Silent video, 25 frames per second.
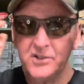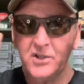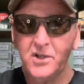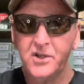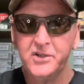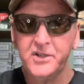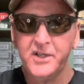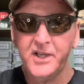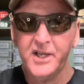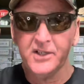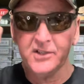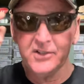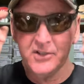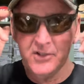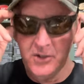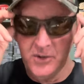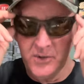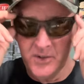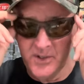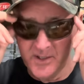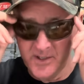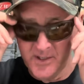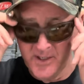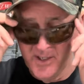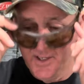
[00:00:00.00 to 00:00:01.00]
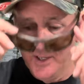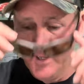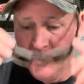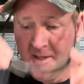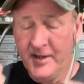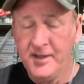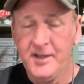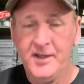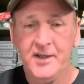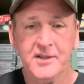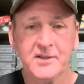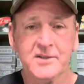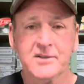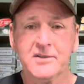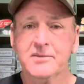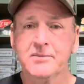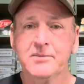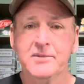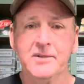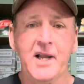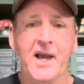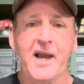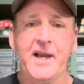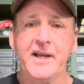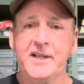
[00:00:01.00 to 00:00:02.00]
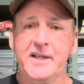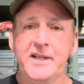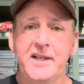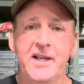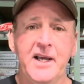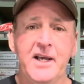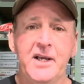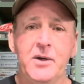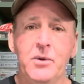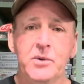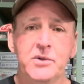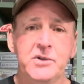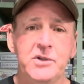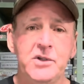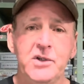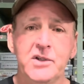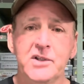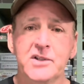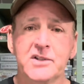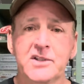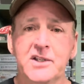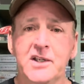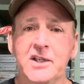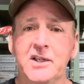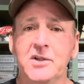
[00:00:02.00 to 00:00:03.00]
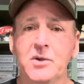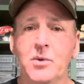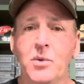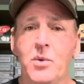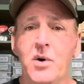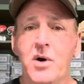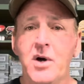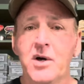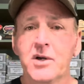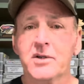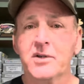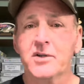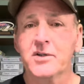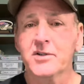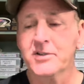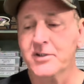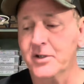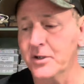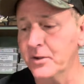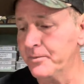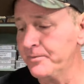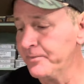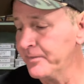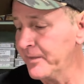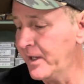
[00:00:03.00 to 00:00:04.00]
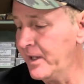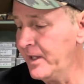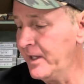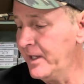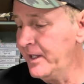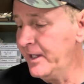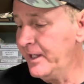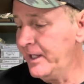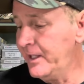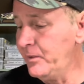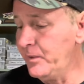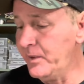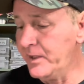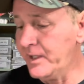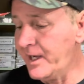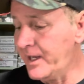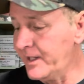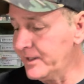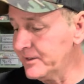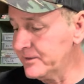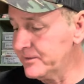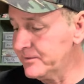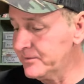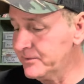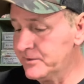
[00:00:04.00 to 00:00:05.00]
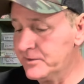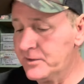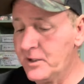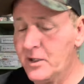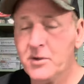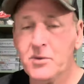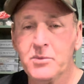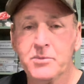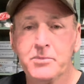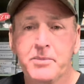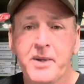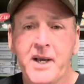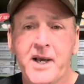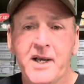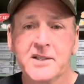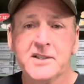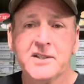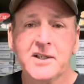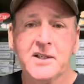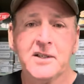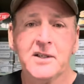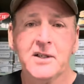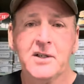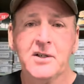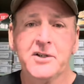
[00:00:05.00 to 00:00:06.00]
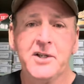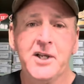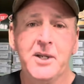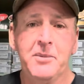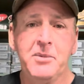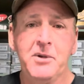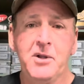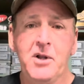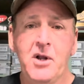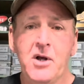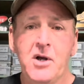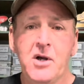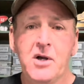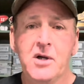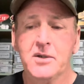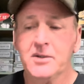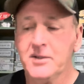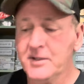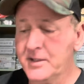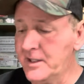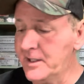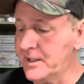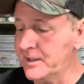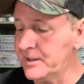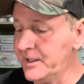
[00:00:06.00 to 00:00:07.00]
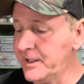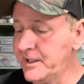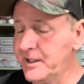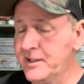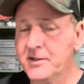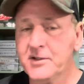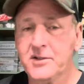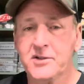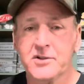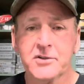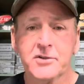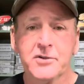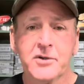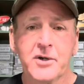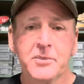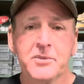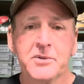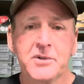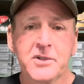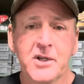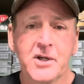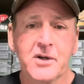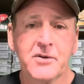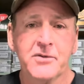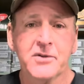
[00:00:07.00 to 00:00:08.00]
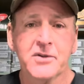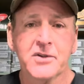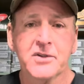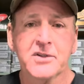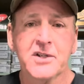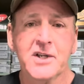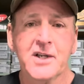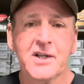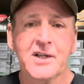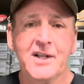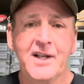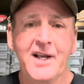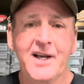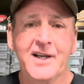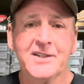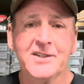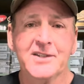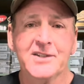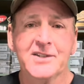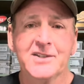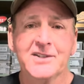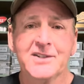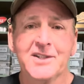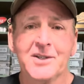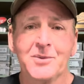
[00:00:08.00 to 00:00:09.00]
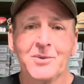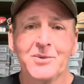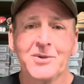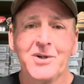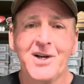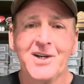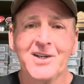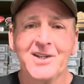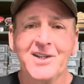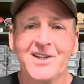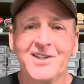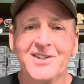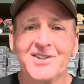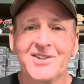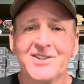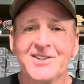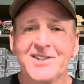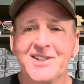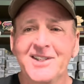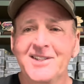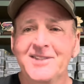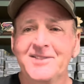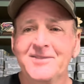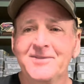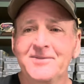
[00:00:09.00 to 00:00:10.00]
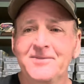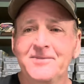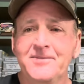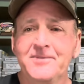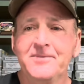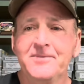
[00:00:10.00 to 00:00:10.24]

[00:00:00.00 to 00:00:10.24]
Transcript: on next to it, it's night and day what you can see in the water. So anyway guys, thought I'd pass that little tip along, link in the description there for the sunglasses, and we'll talk later. See you.